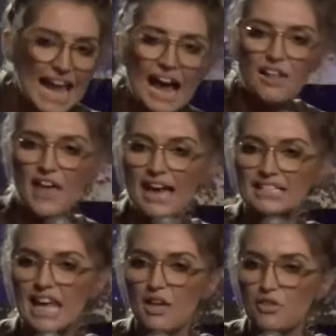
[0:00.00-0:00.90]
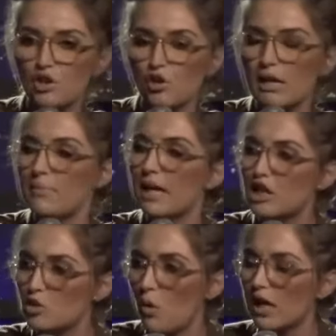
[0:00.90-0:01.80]
out of that death agreement
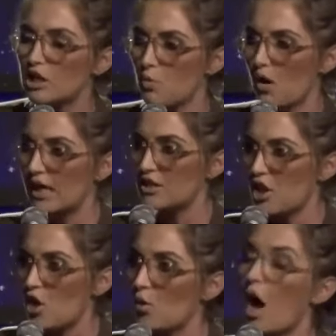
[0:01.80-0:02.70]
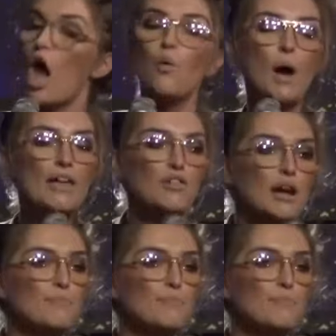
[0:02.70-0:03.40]
in 2022, whether it